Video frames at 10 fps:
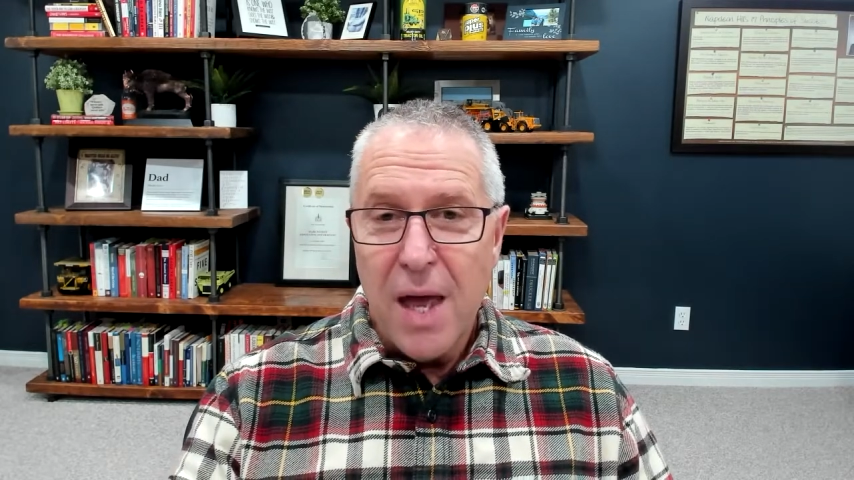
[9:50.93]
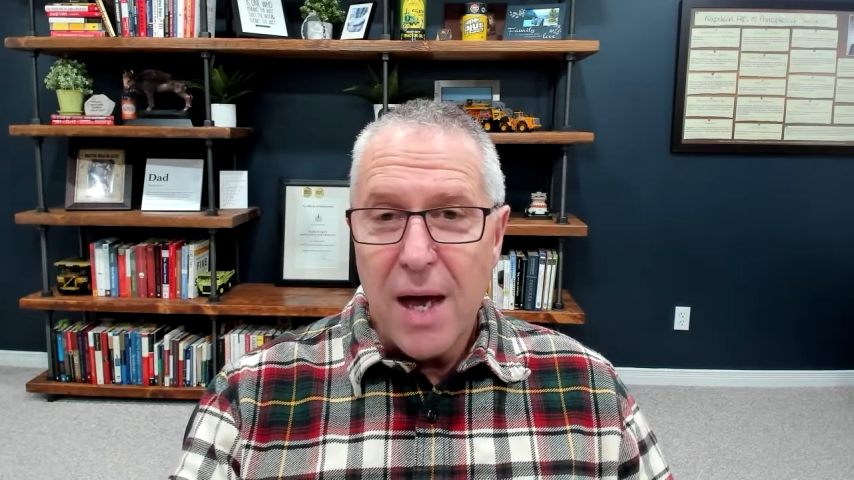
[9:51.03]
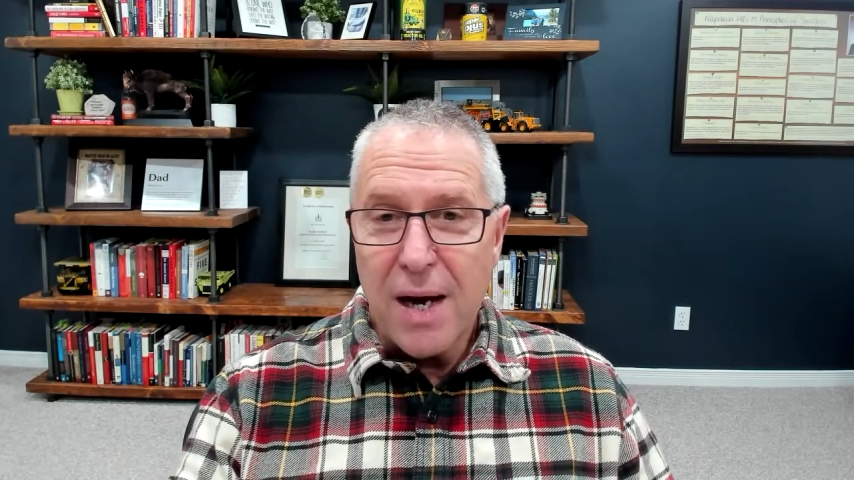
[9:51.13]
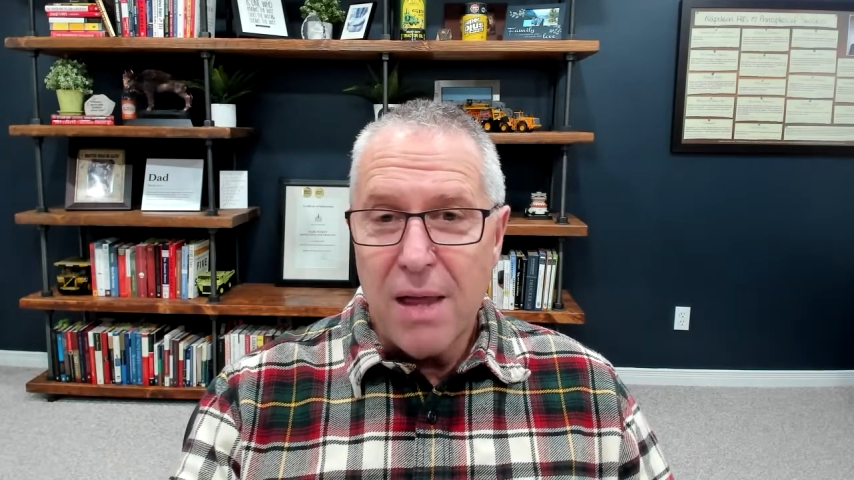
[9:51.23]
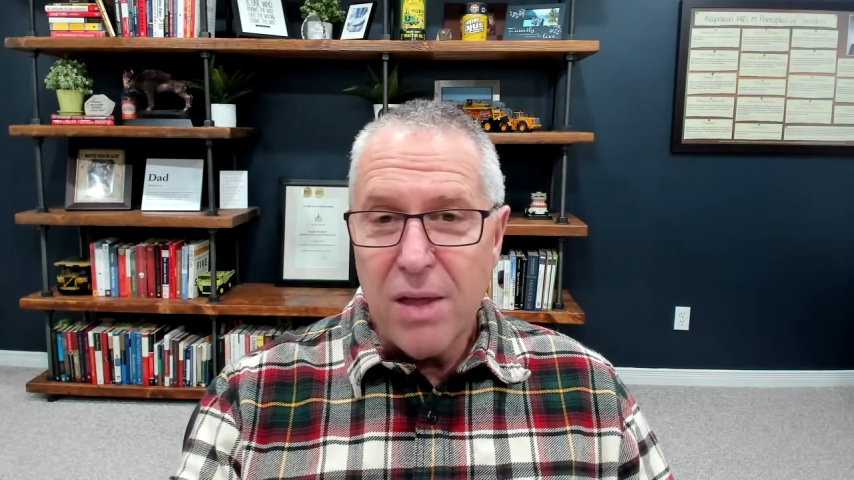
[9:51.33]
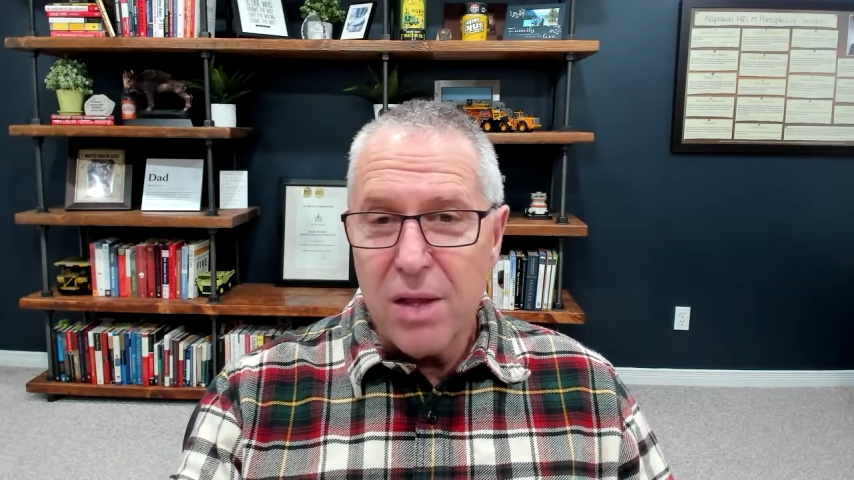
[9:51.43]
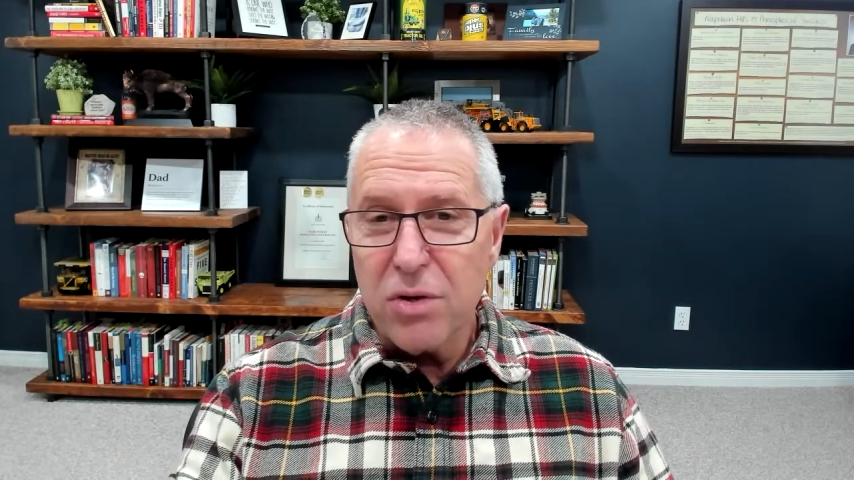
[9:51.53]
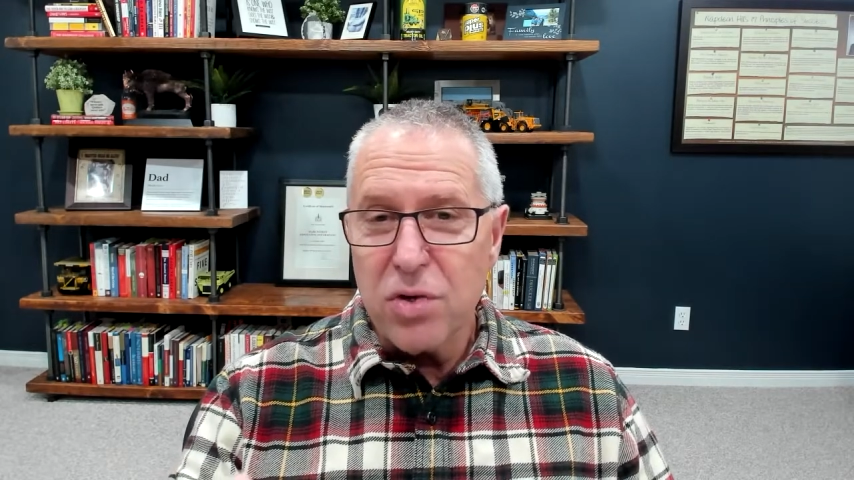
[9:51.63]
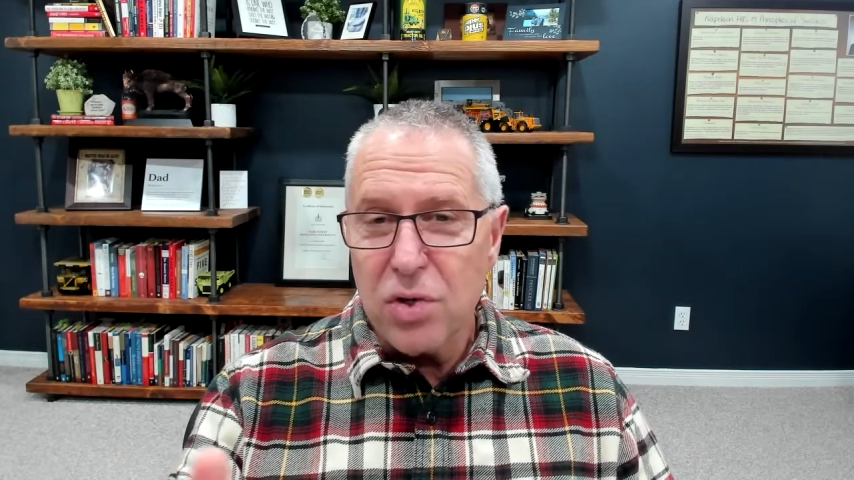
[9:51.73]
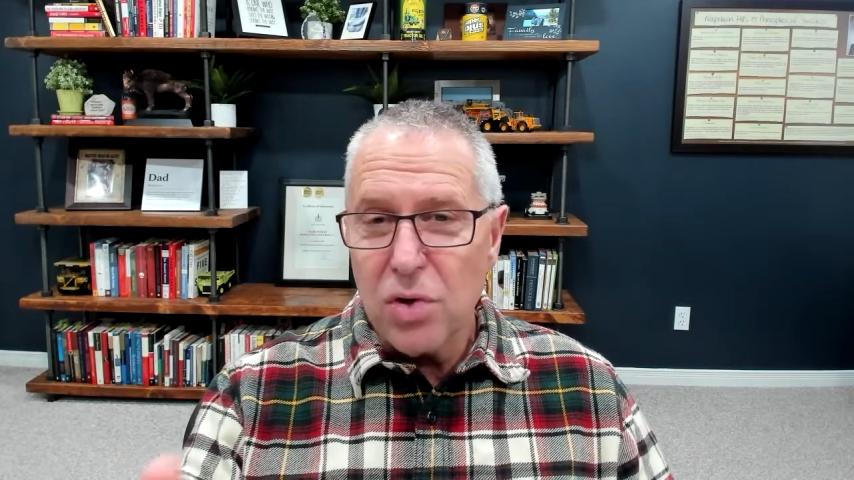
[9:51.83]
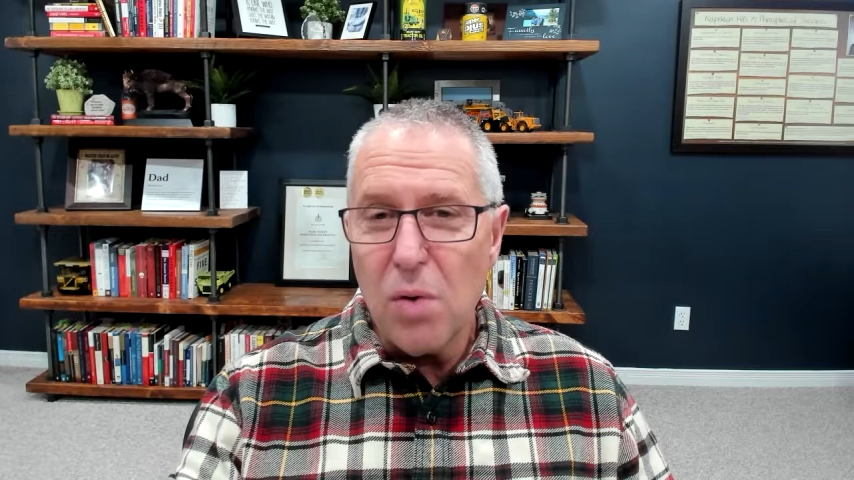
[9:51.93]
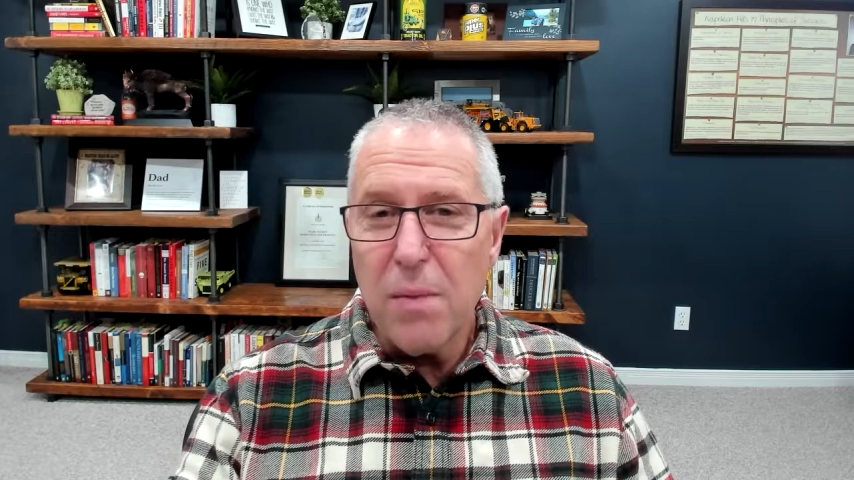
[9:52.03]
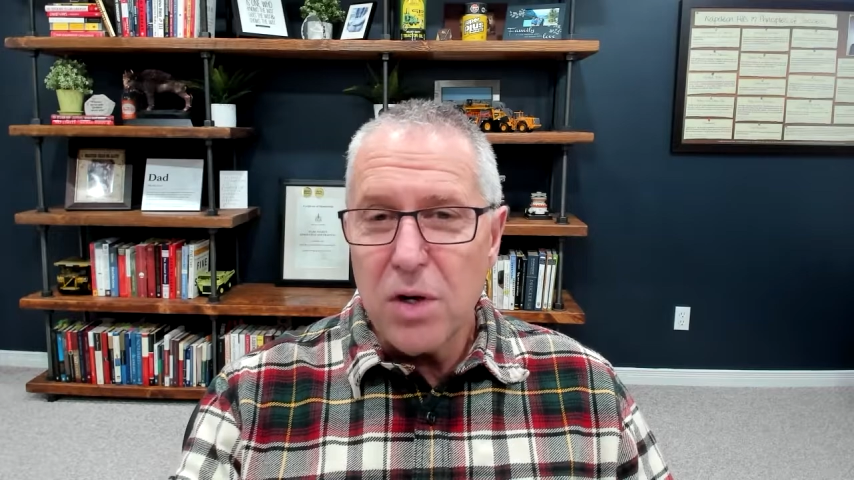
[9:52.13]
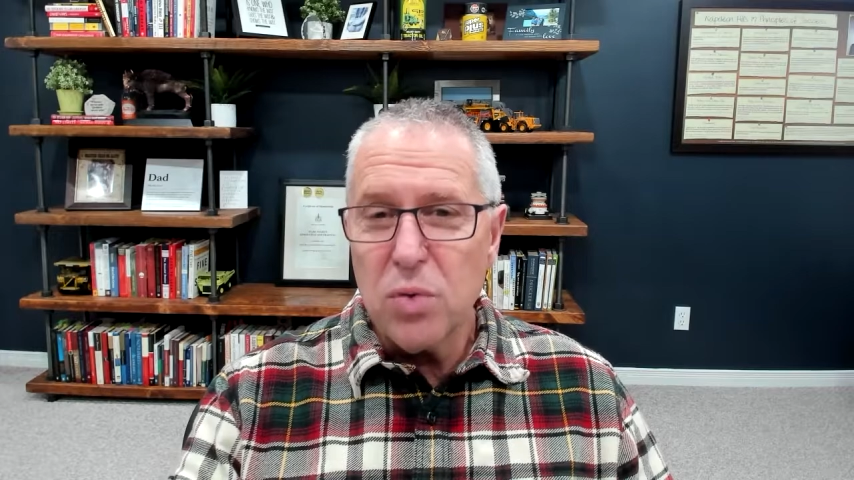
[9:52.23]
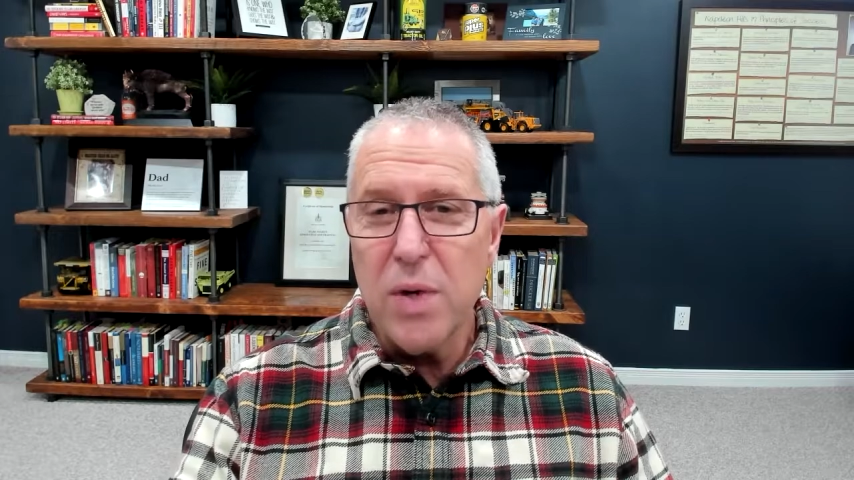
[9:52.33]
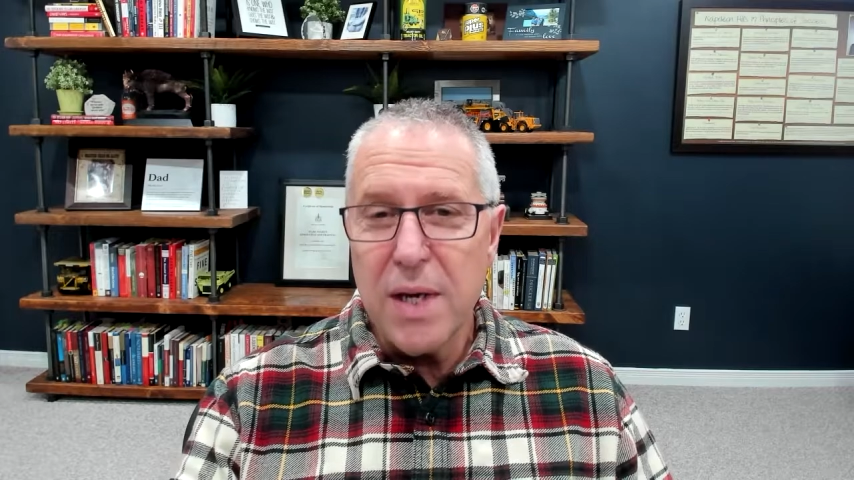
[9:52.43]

And I think there's so much we